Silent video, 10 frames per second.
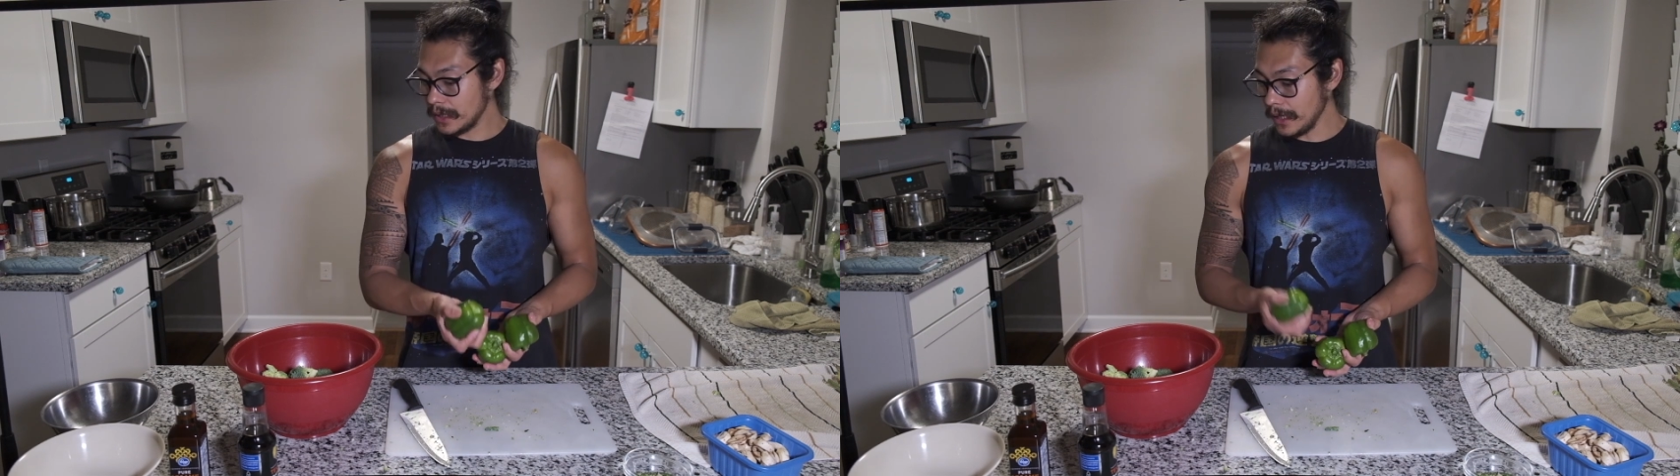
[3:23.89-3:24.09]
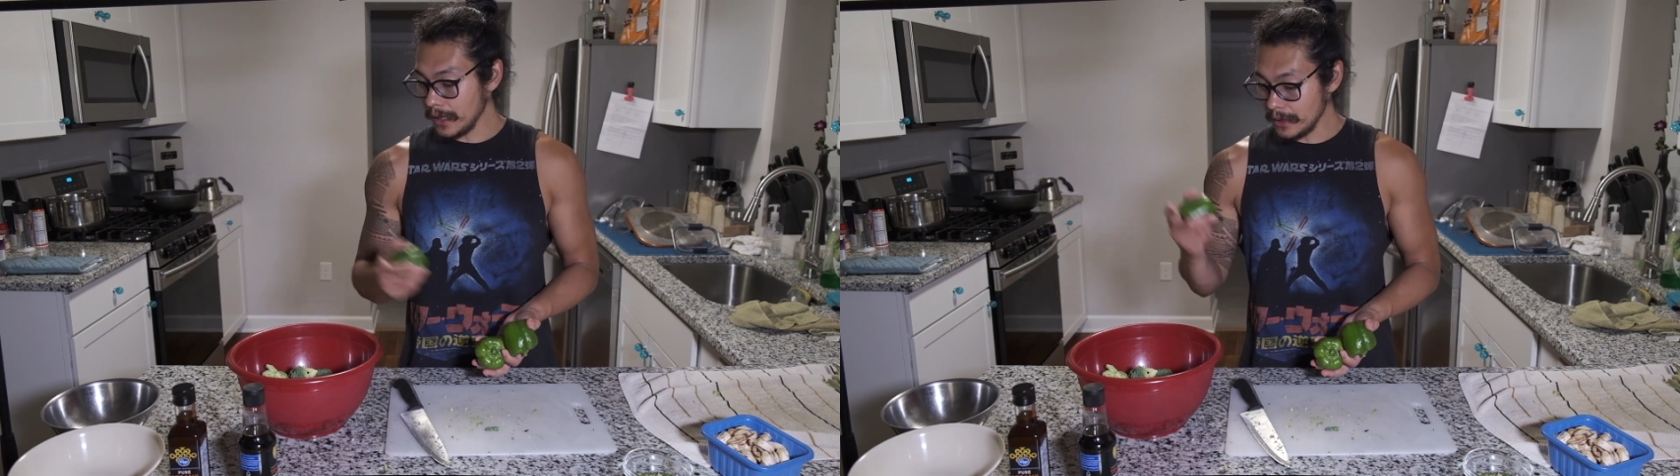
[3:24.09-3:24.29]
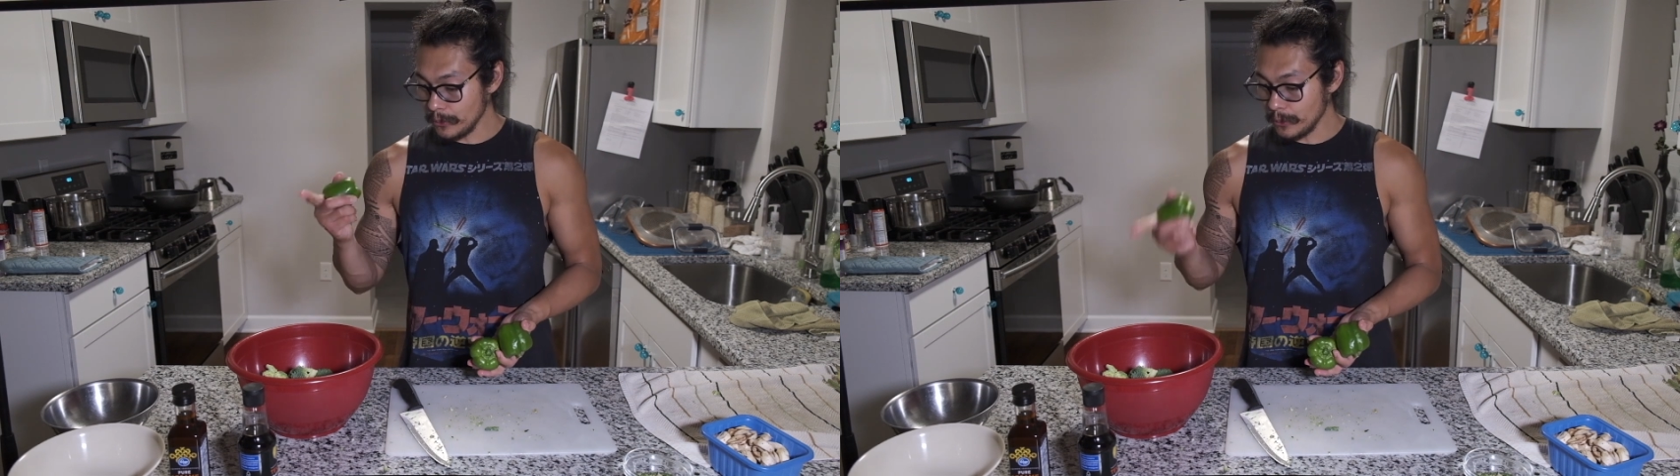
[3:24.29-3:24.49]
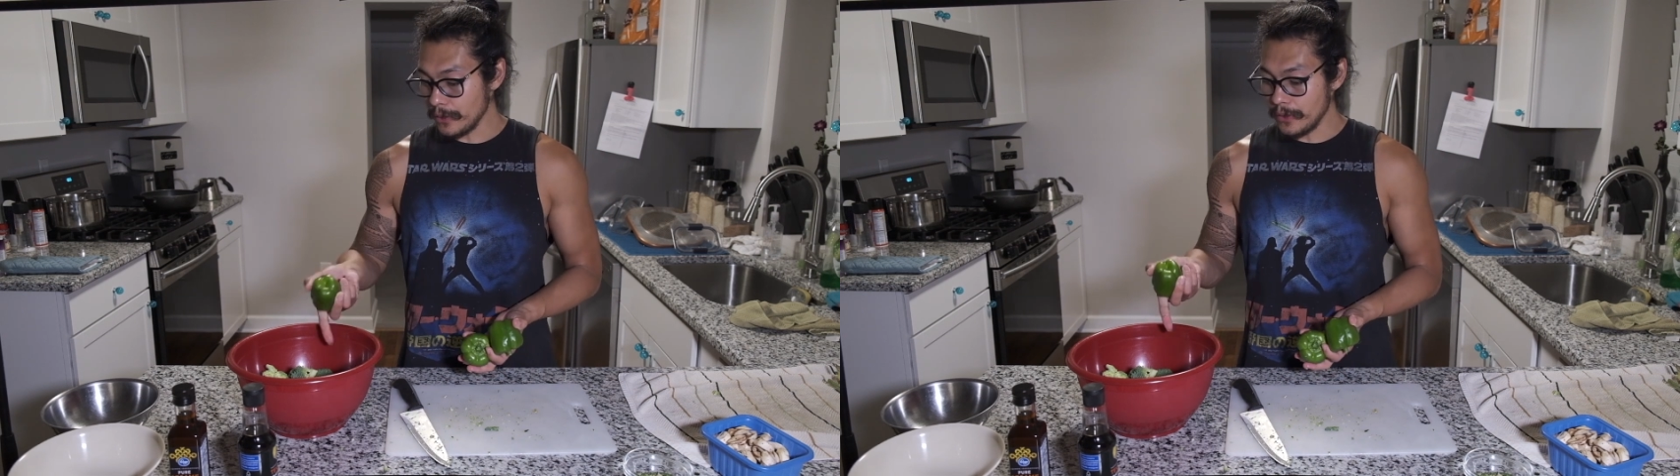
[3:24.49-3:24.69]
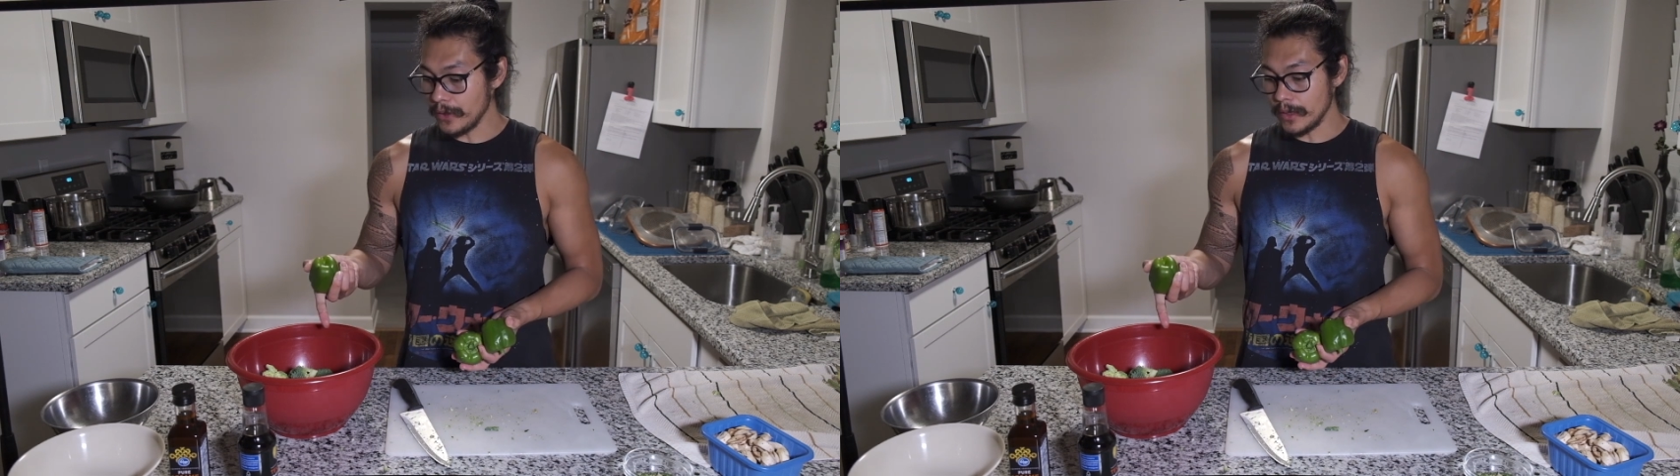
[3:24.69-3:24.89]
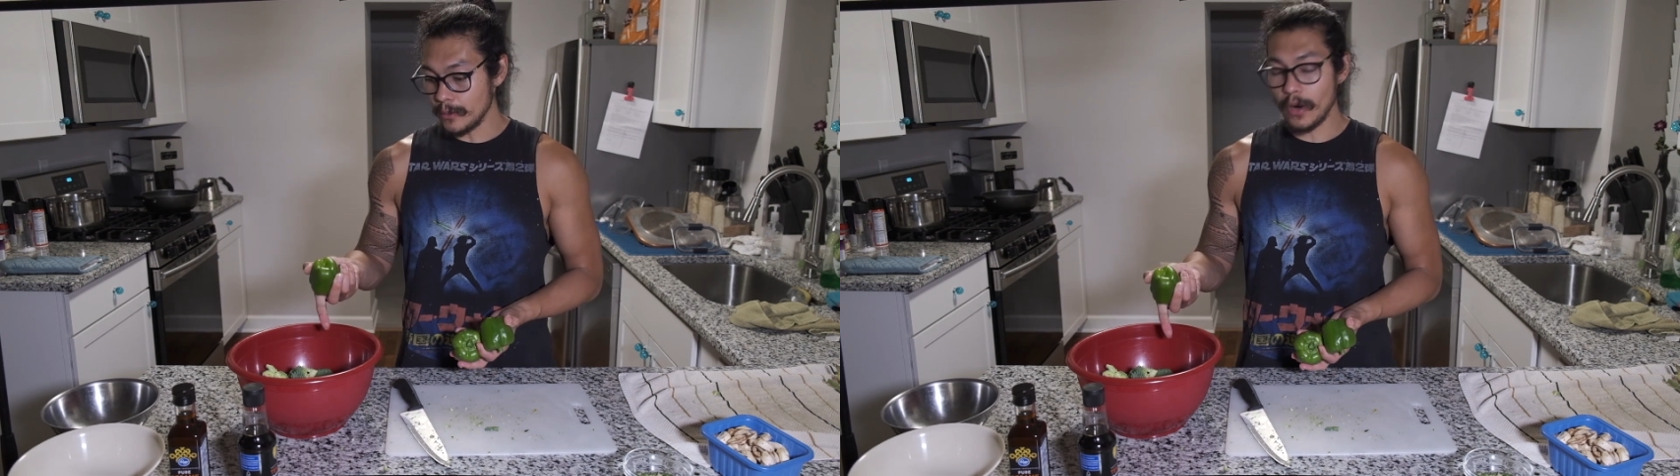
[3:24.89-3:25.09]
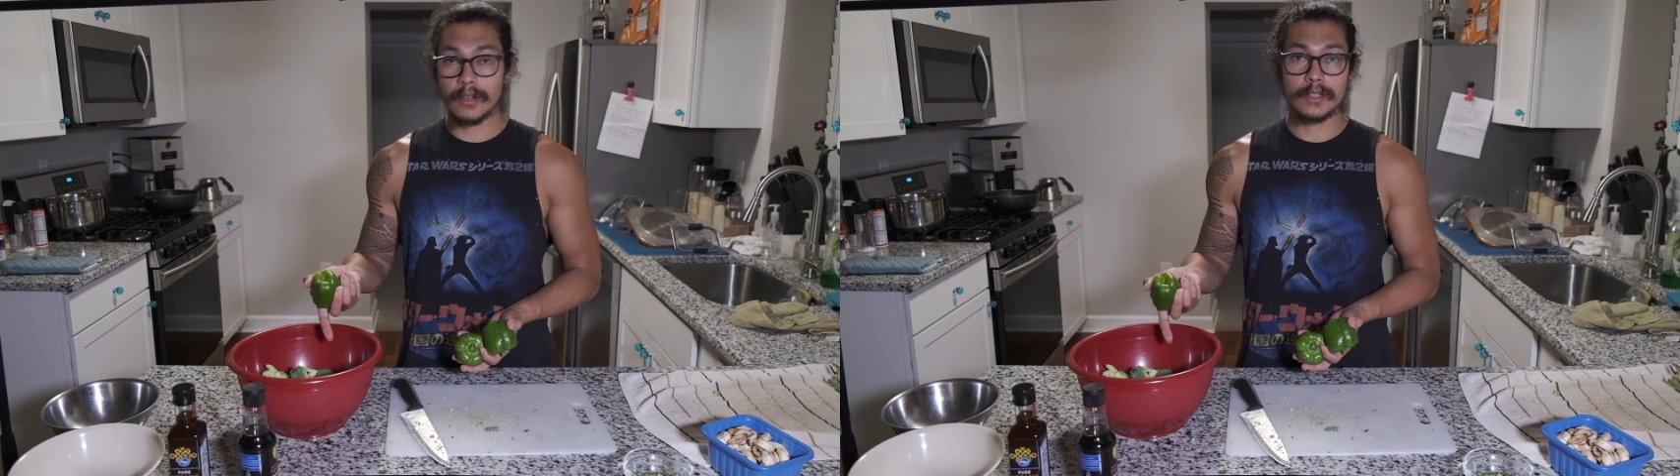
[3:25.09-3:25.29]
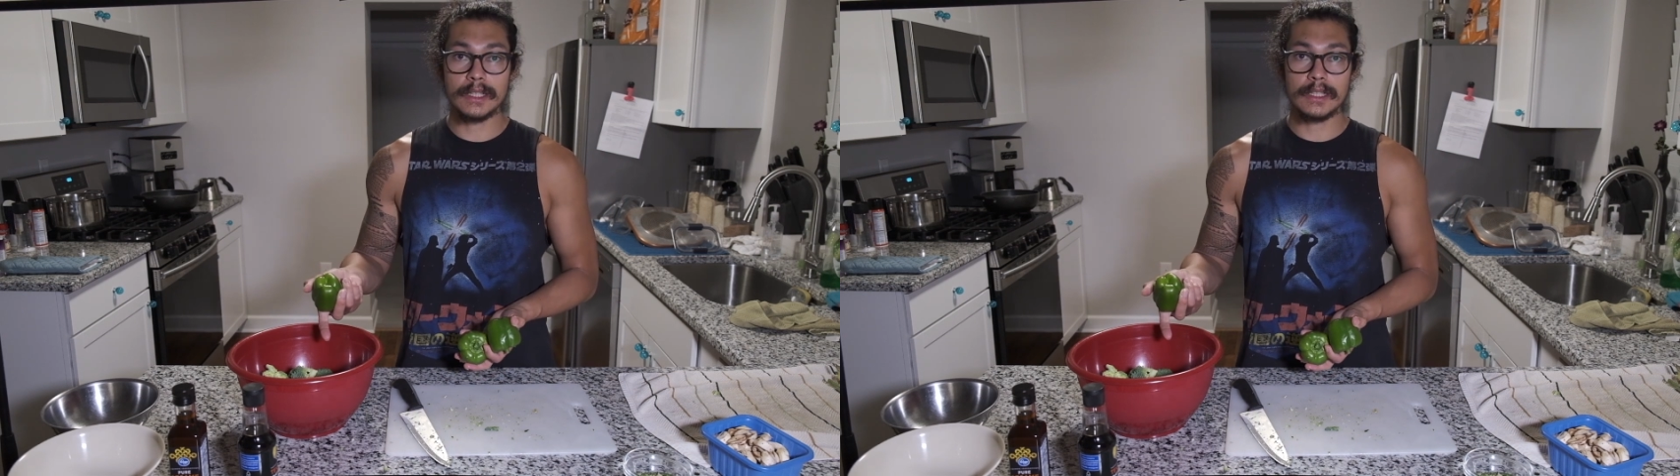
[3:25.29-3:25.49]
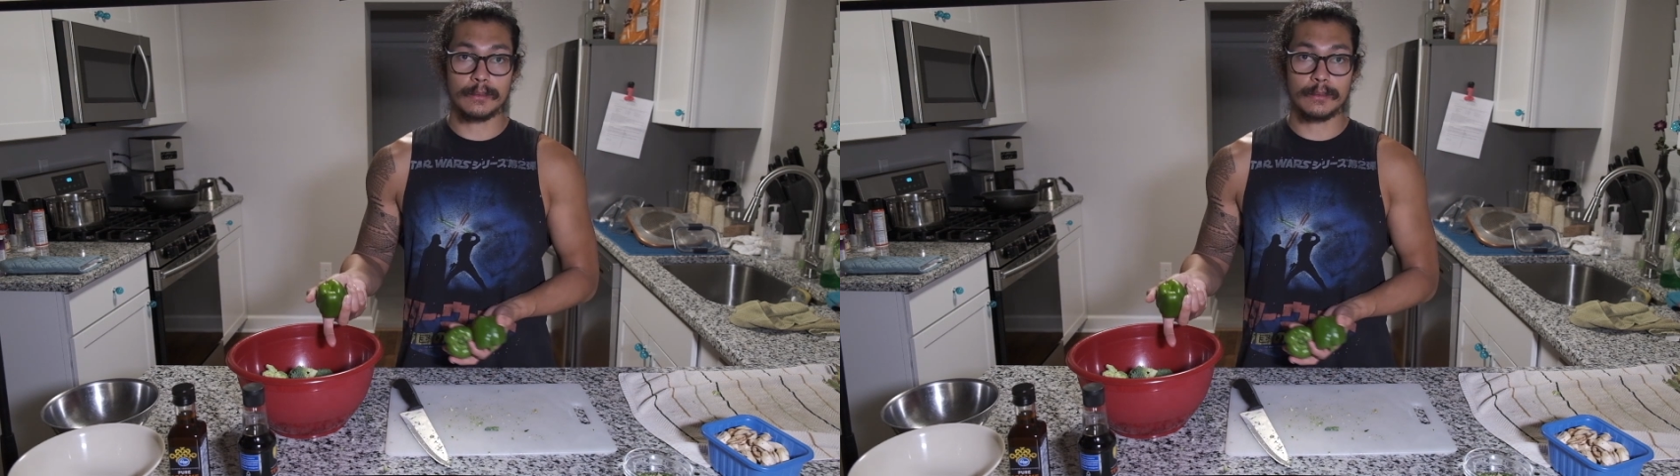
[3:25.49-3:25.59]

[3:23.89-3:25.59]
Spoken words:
in with the broccoli because